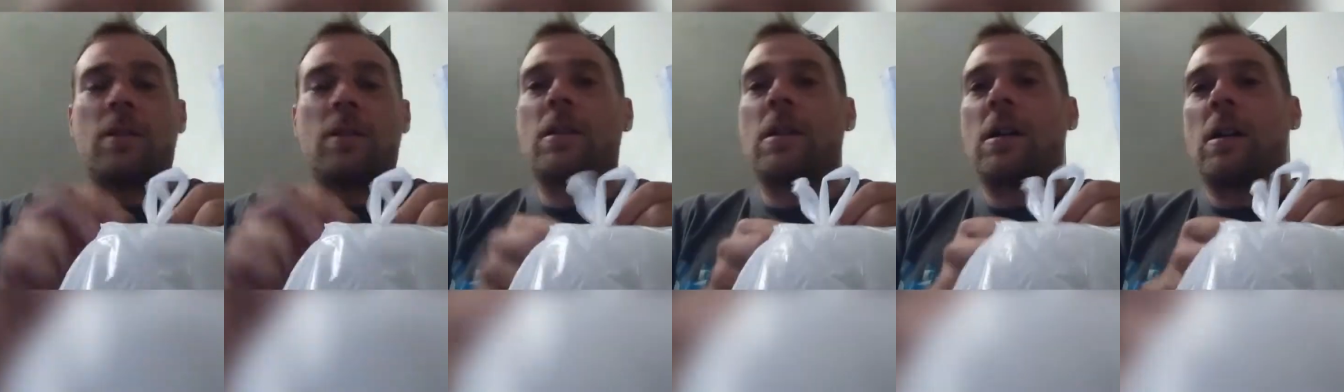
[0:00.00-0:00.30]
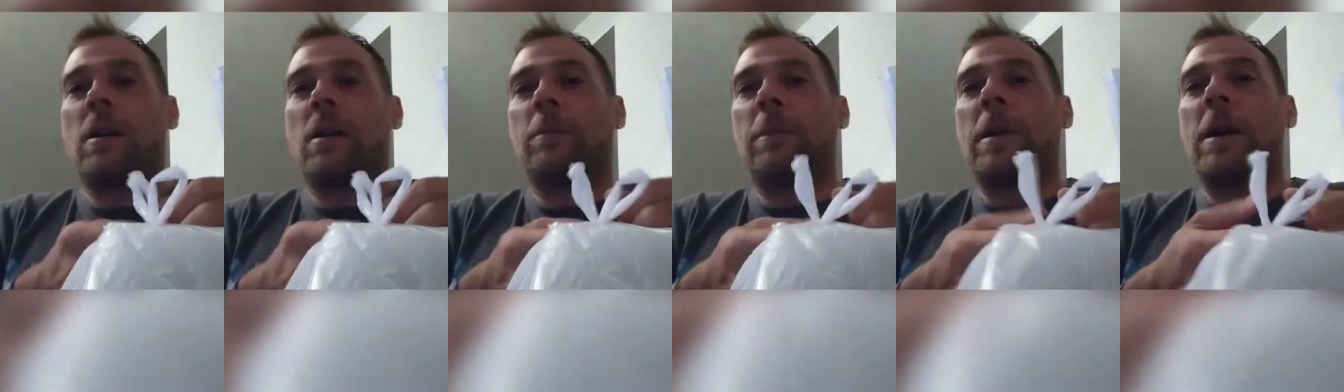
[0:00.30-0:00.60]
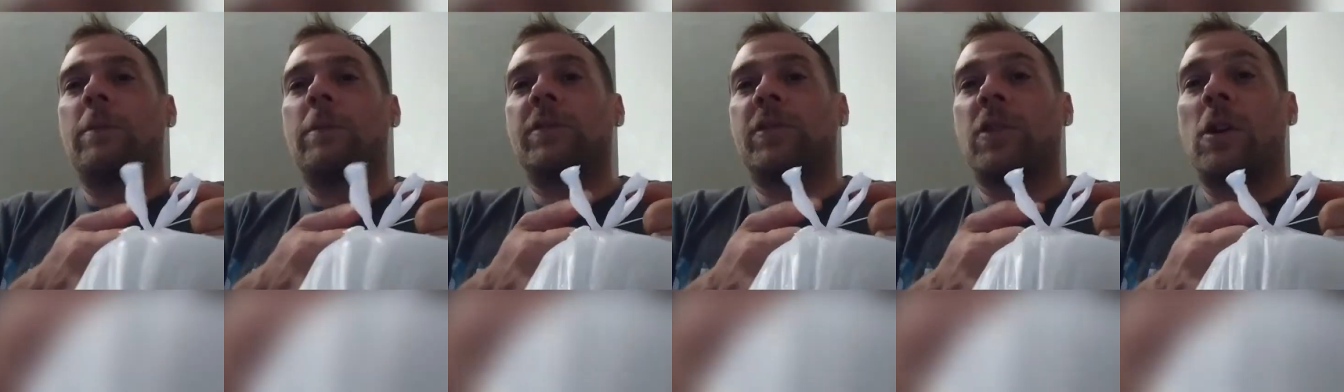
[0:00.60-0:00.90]
I
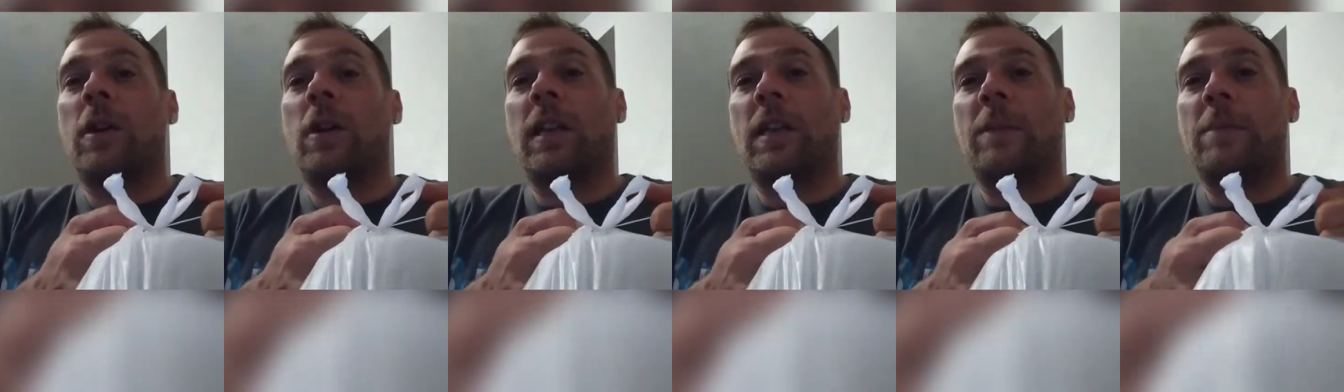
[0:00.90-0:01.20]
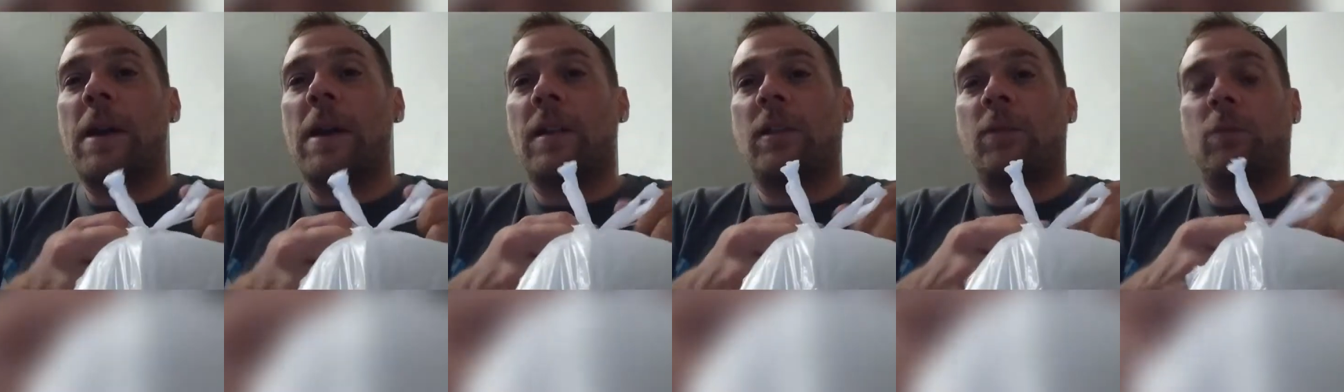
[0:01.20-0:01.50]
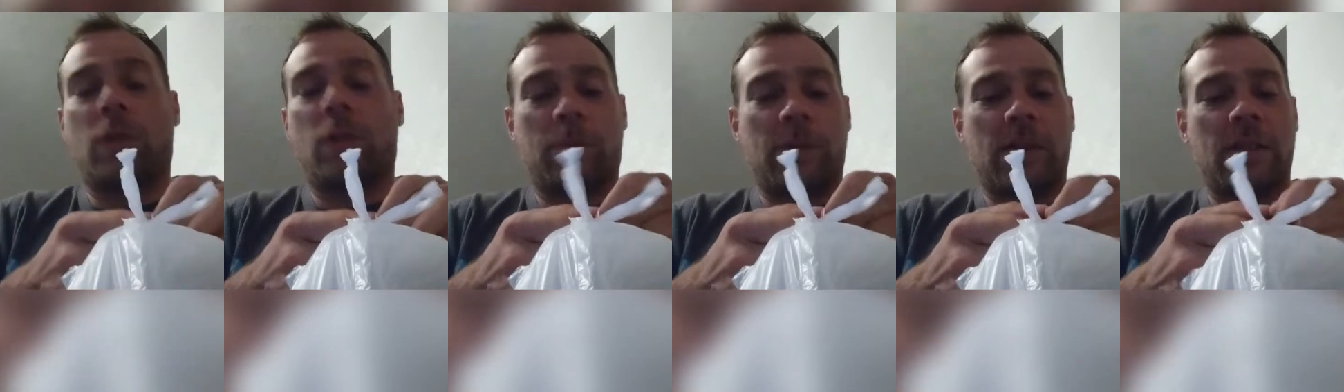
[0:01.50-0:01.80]
was talking about it in
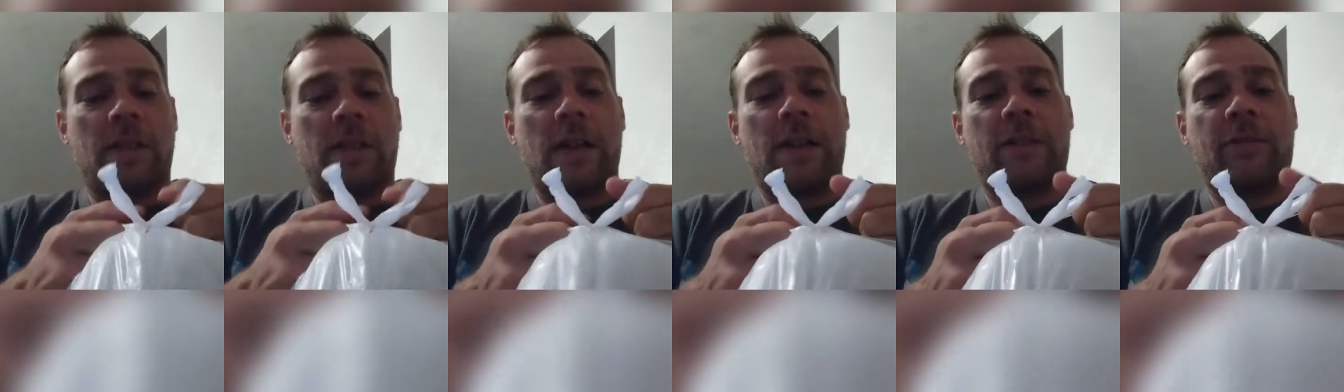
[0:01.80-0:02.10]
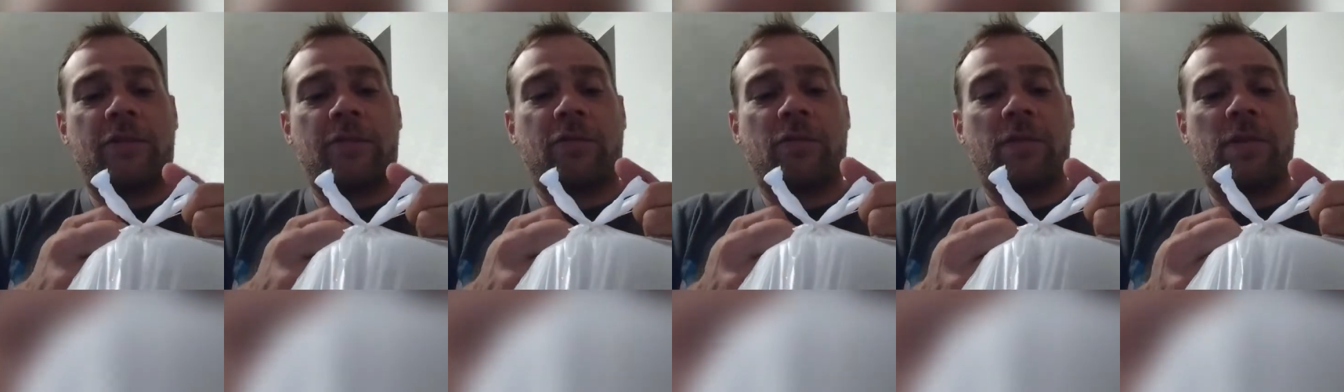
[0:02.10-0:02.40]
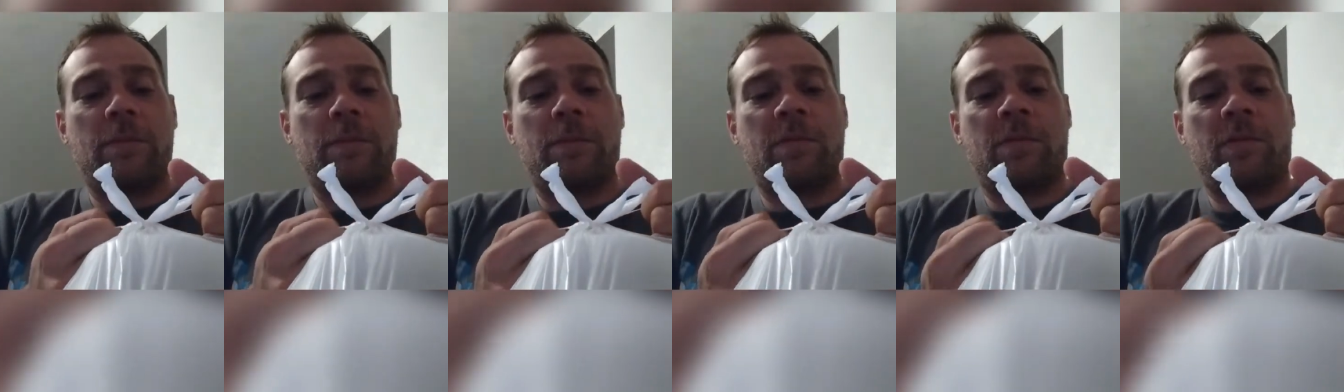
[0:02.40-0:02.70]
one of my live
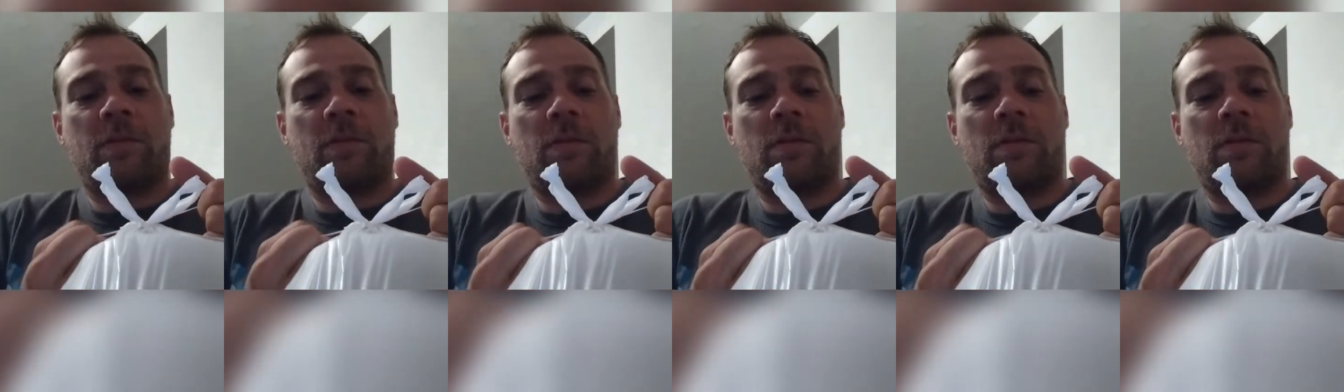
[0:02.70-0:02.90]
streams.